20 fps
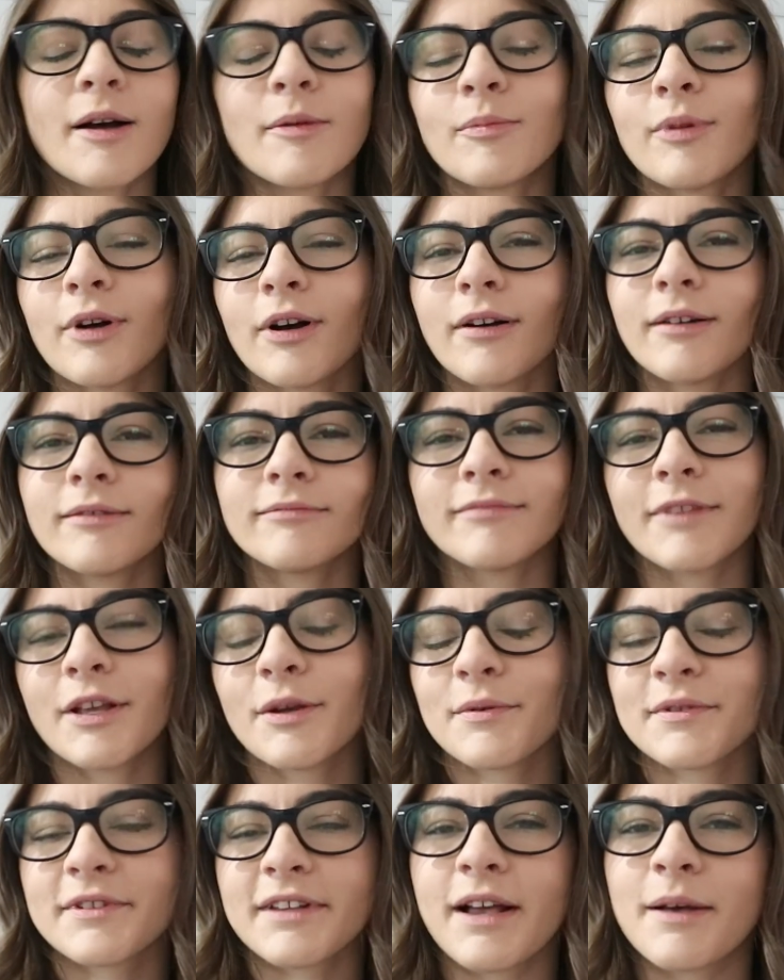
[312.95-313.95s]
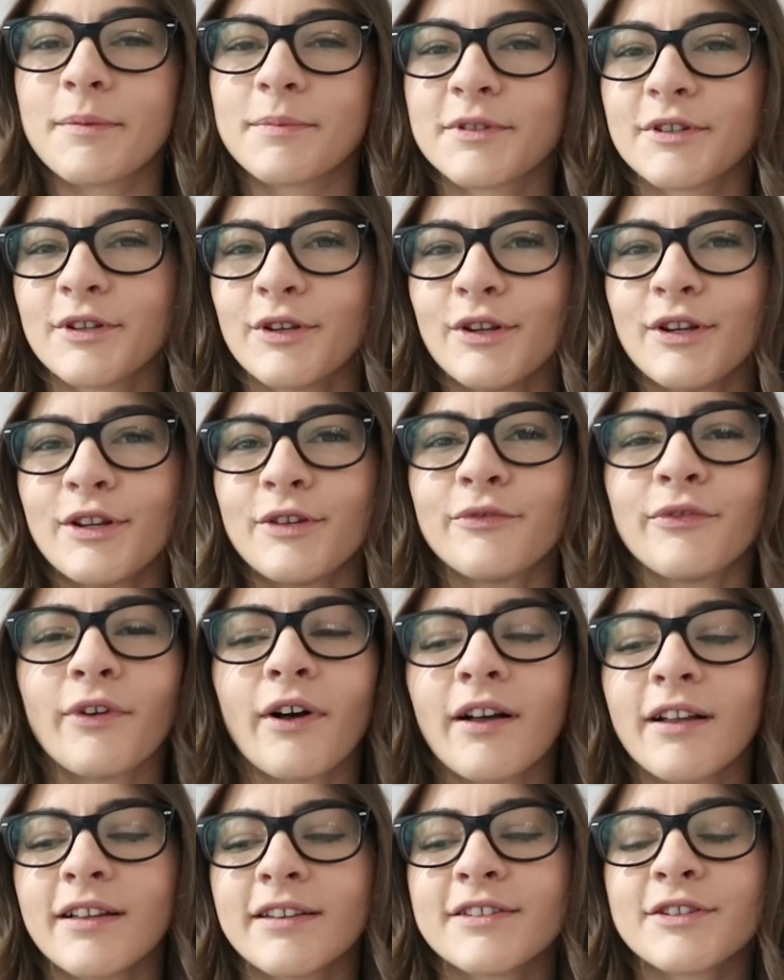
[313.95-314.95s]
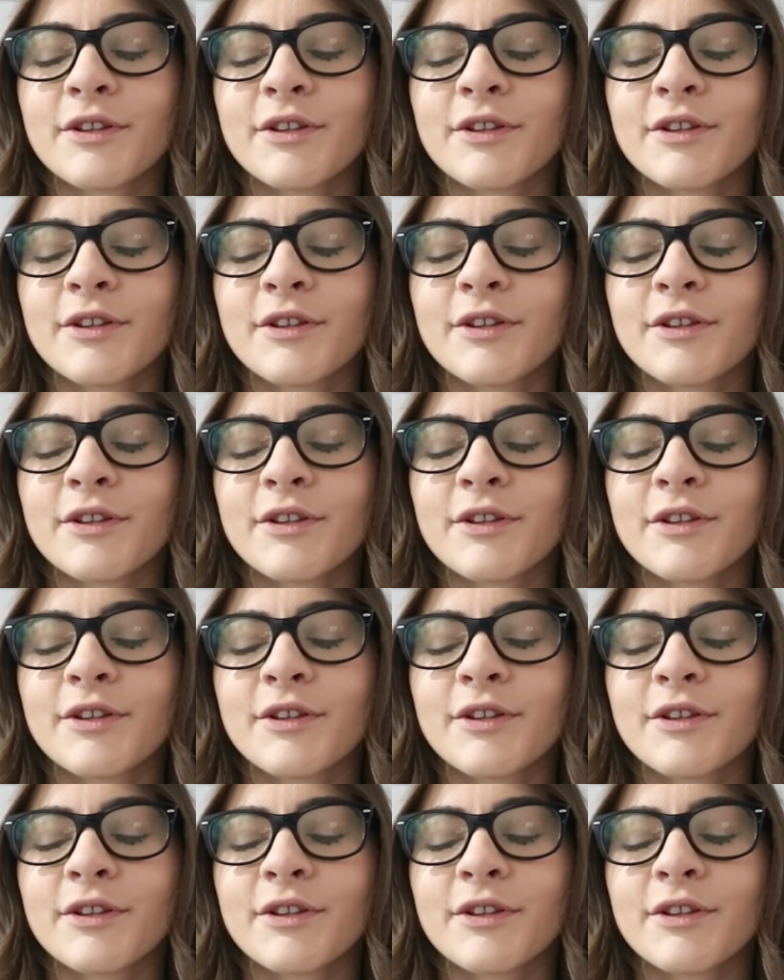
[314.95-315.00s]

but it was absolutely fine.